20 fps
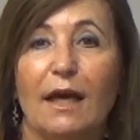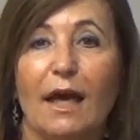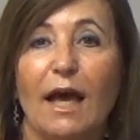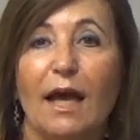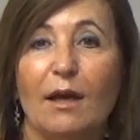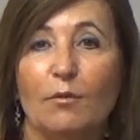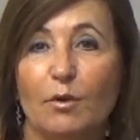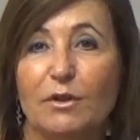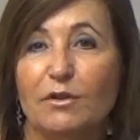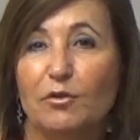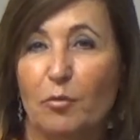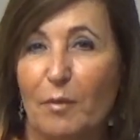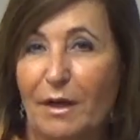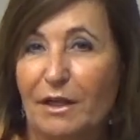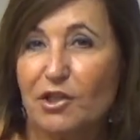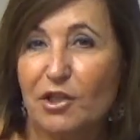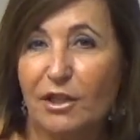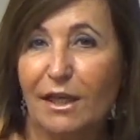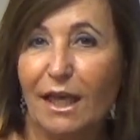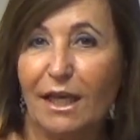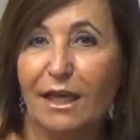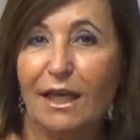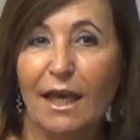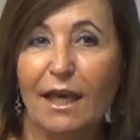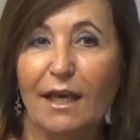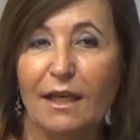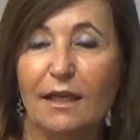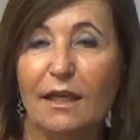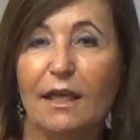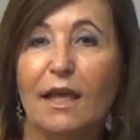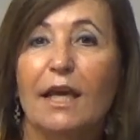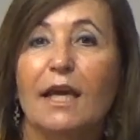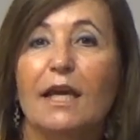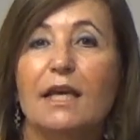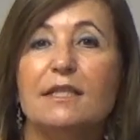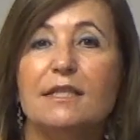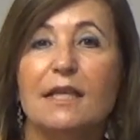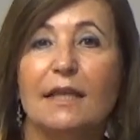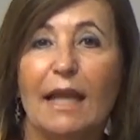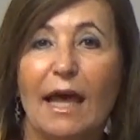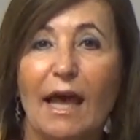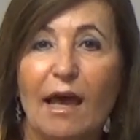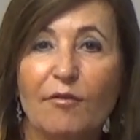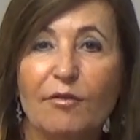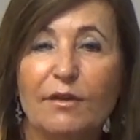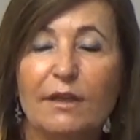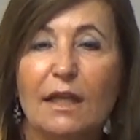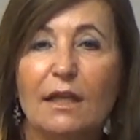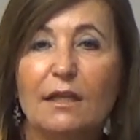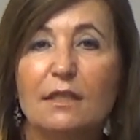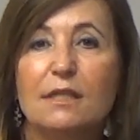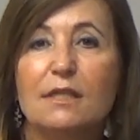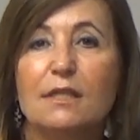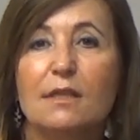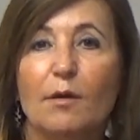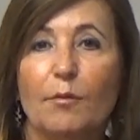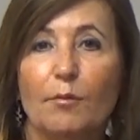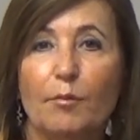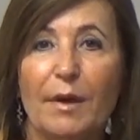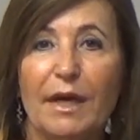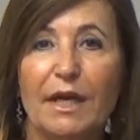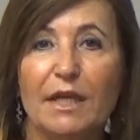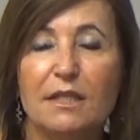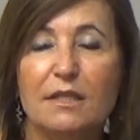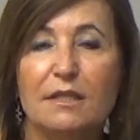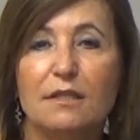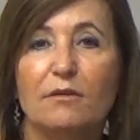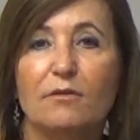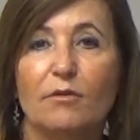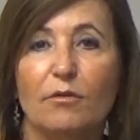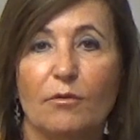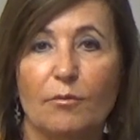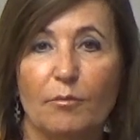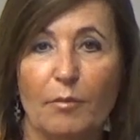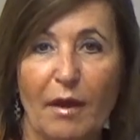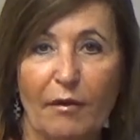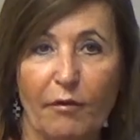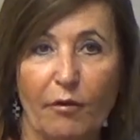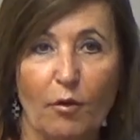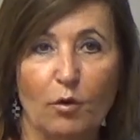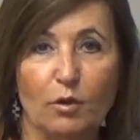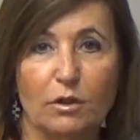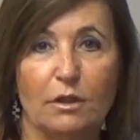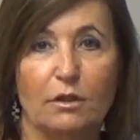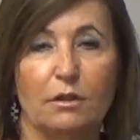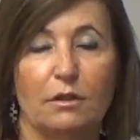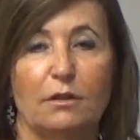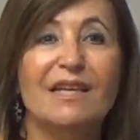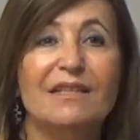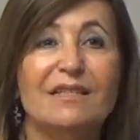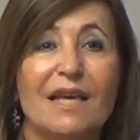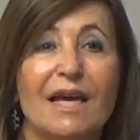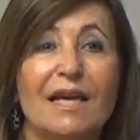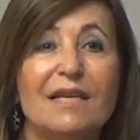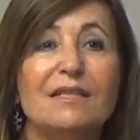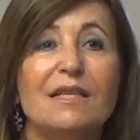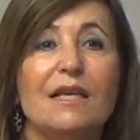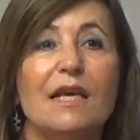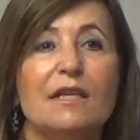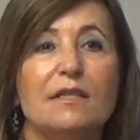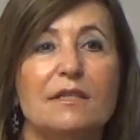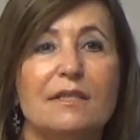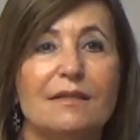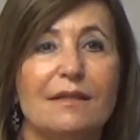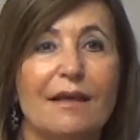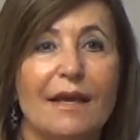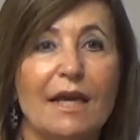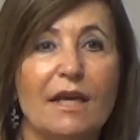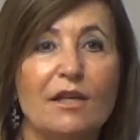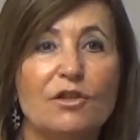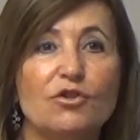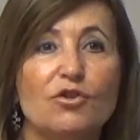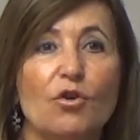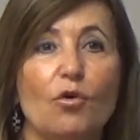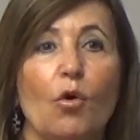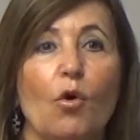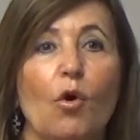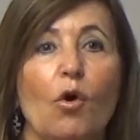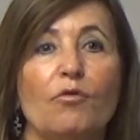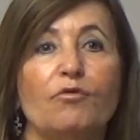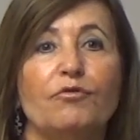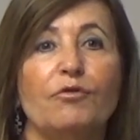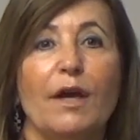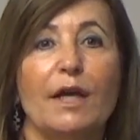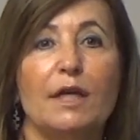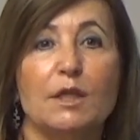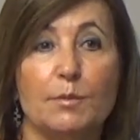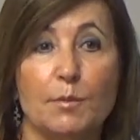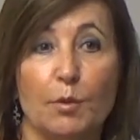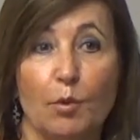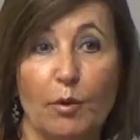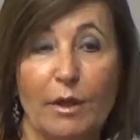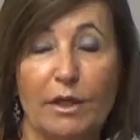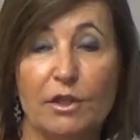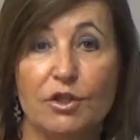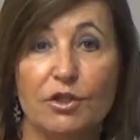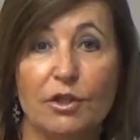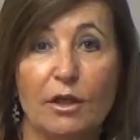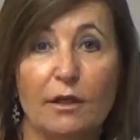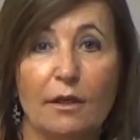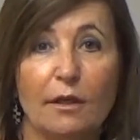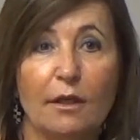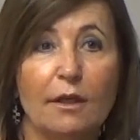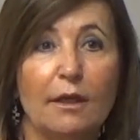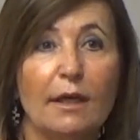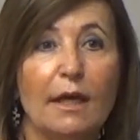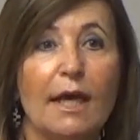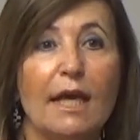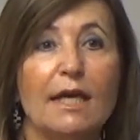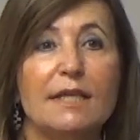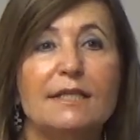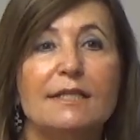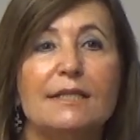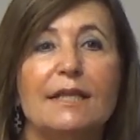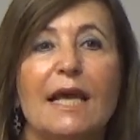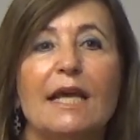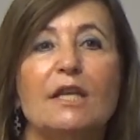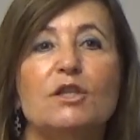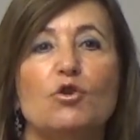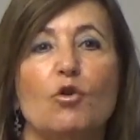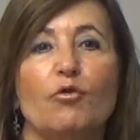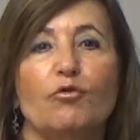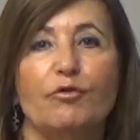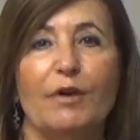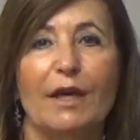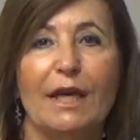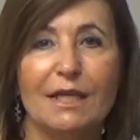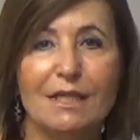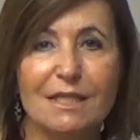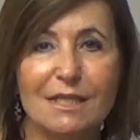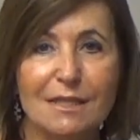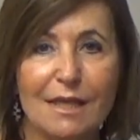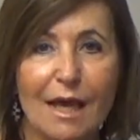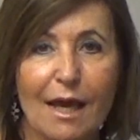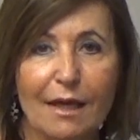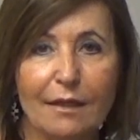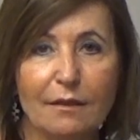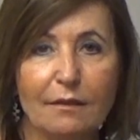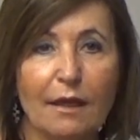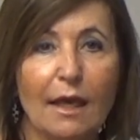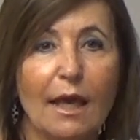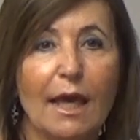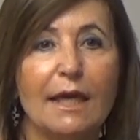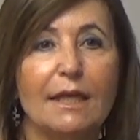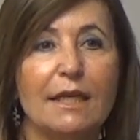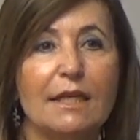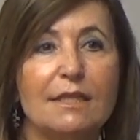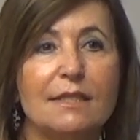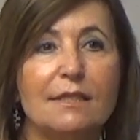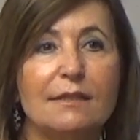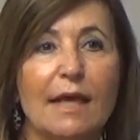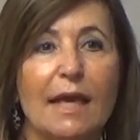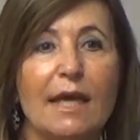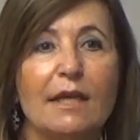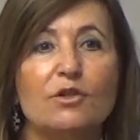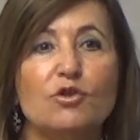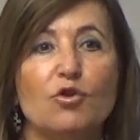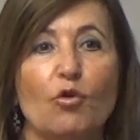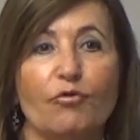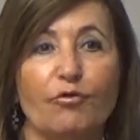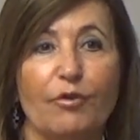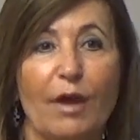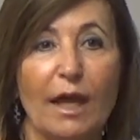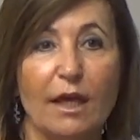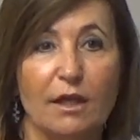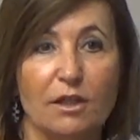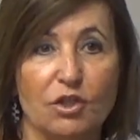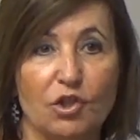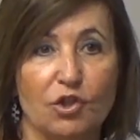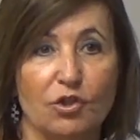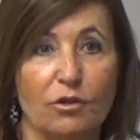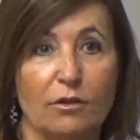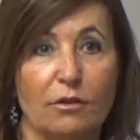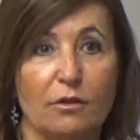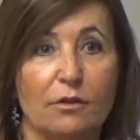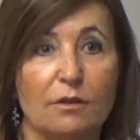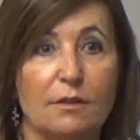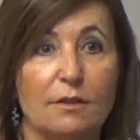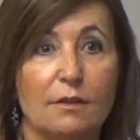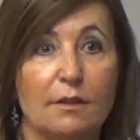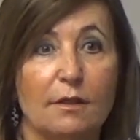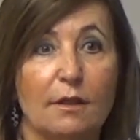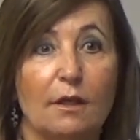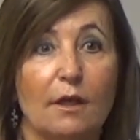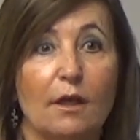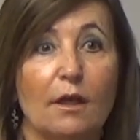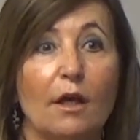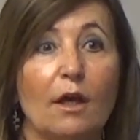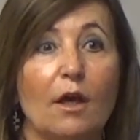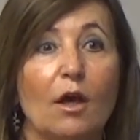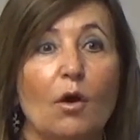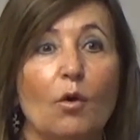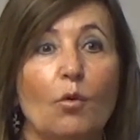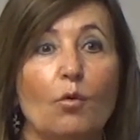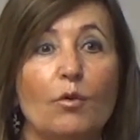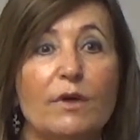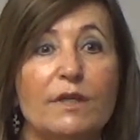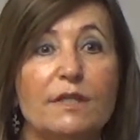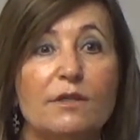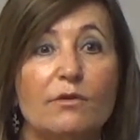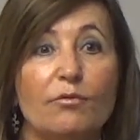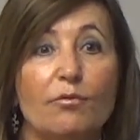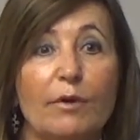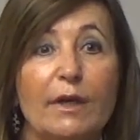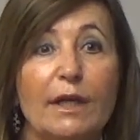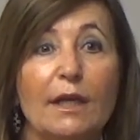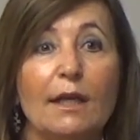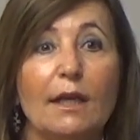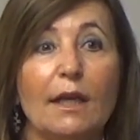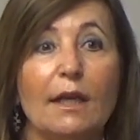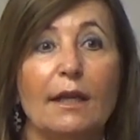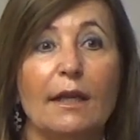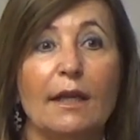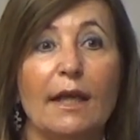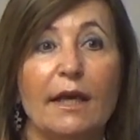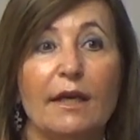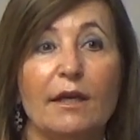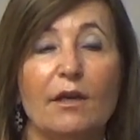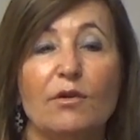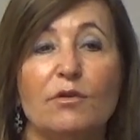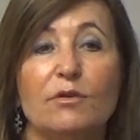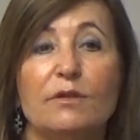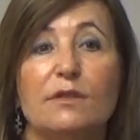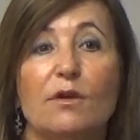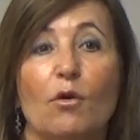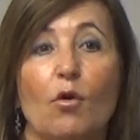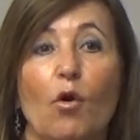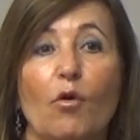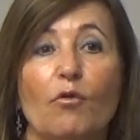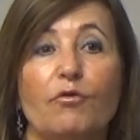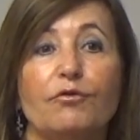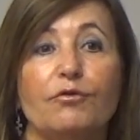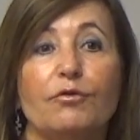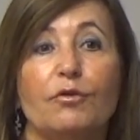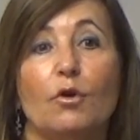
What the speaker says: I want to mention again, it's an evidence-based method. It has a stage of exploration, a stage of insight, and a stage of actions, with 3 layers of